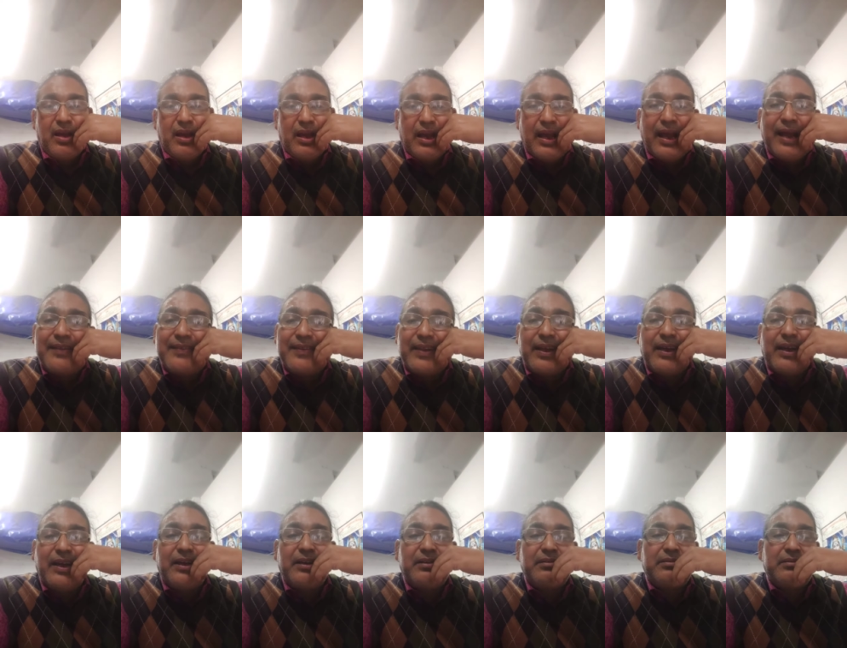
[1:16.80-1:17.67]
and
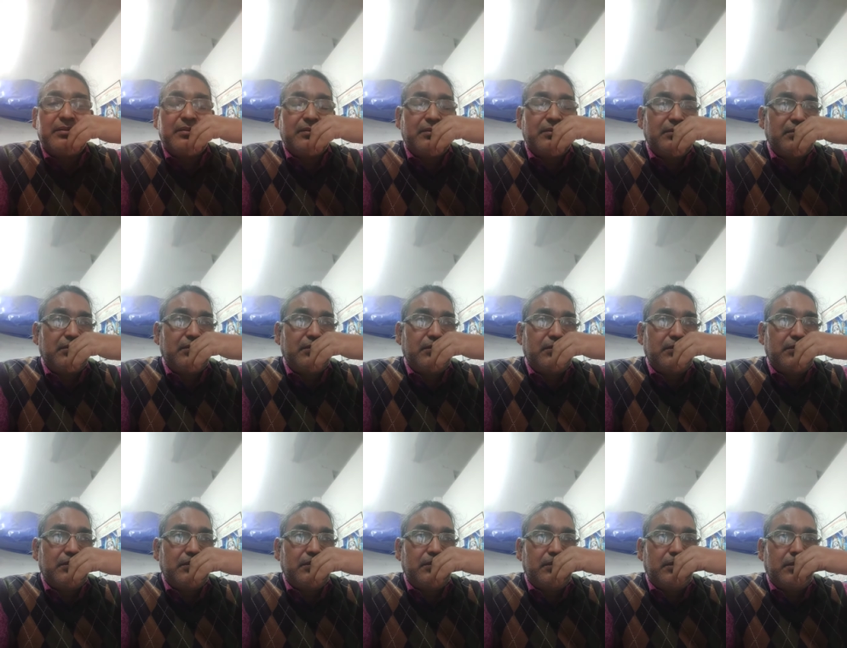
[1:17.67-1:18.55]
the
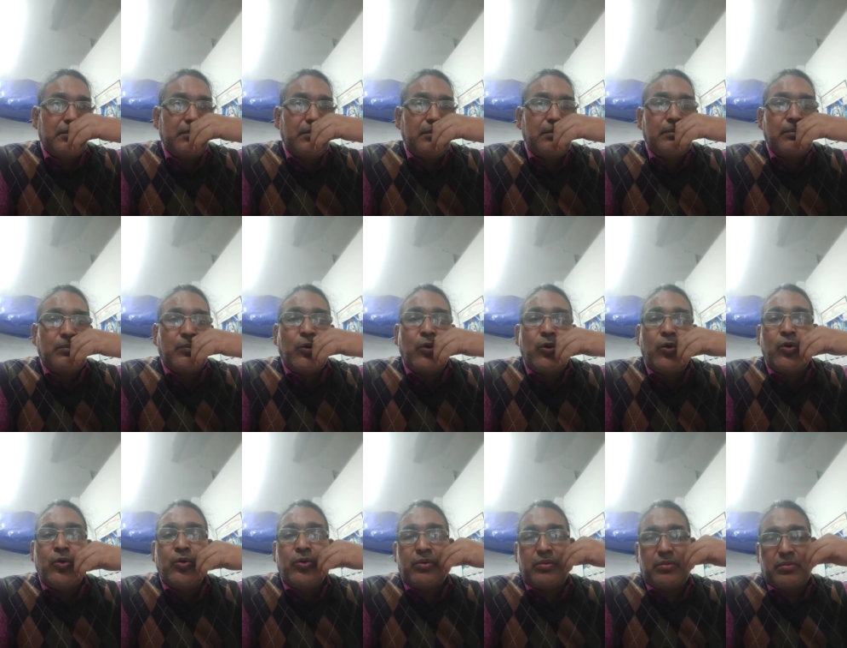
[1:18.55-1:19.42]

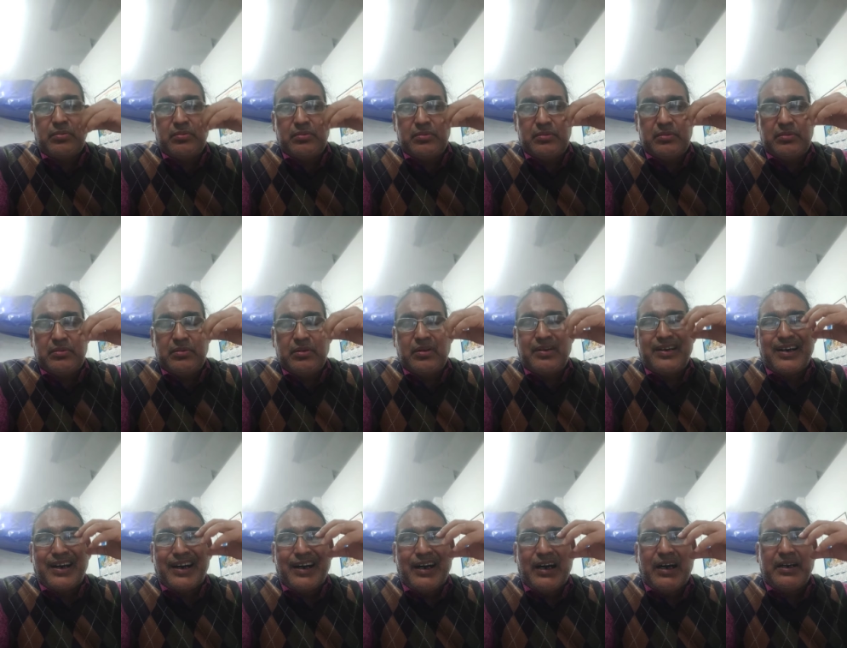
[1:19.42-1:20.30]
more
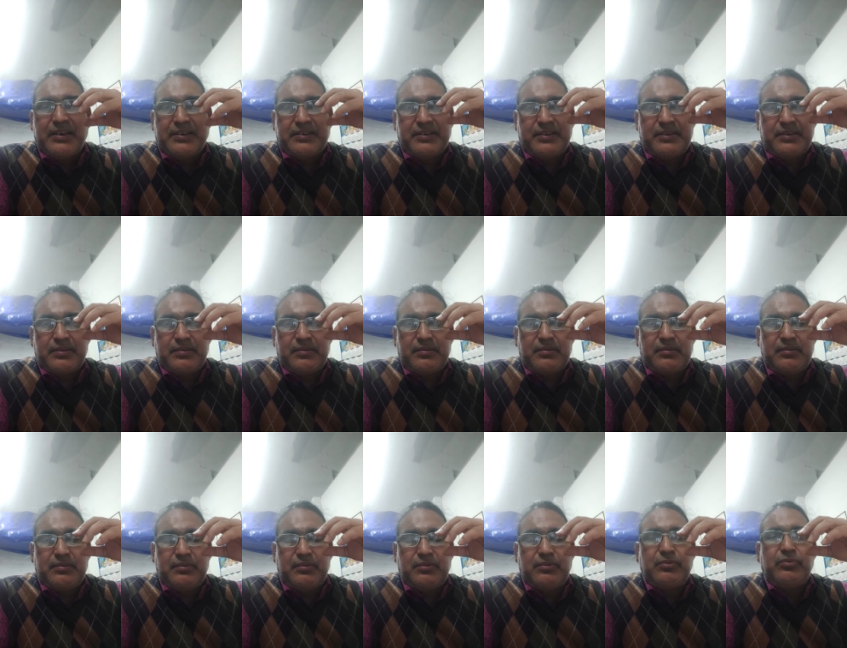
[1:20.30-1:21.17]
cars
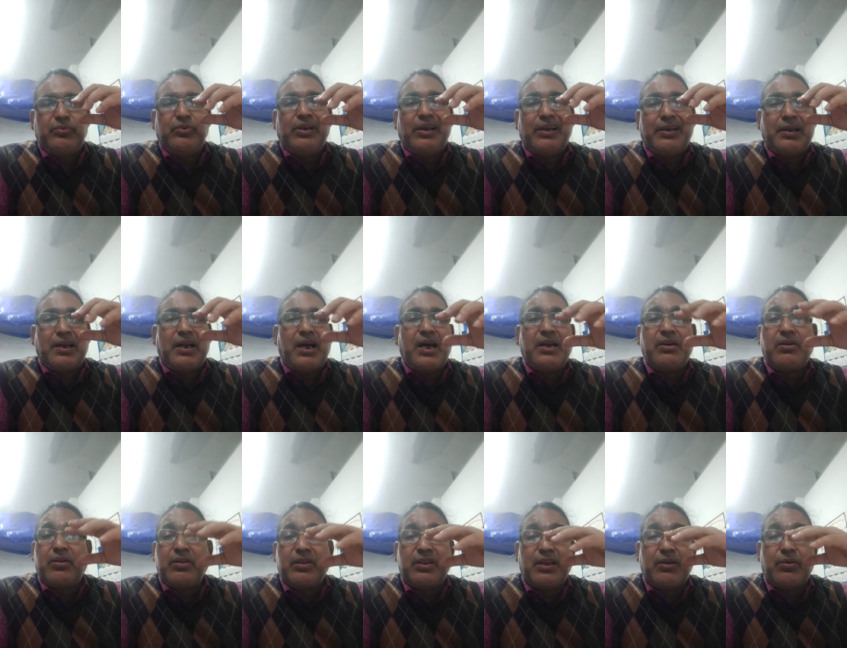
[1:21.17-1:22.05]
will run
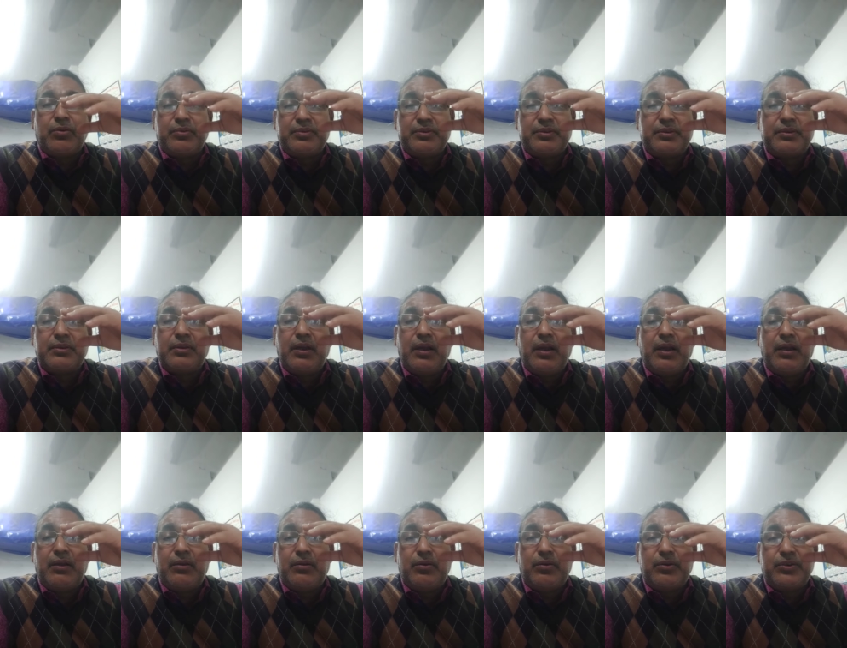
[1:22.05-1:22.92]
on the
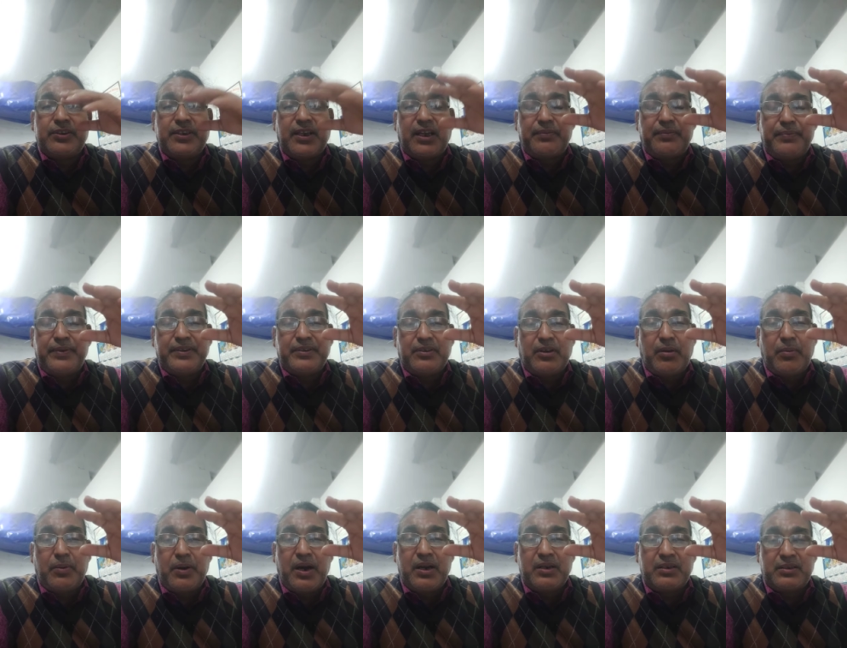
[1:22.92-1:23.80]
uh, road surface of
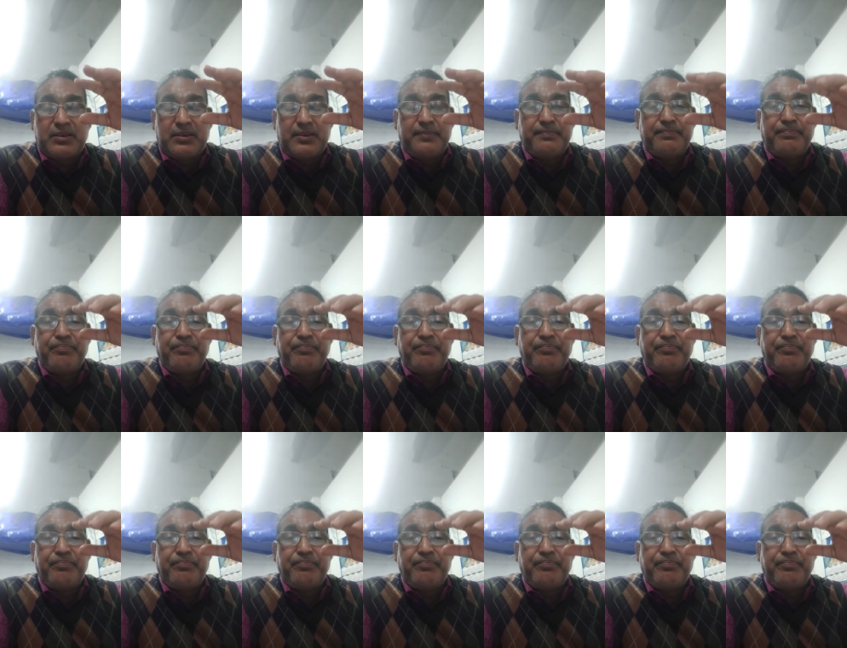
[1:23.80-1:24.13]
earth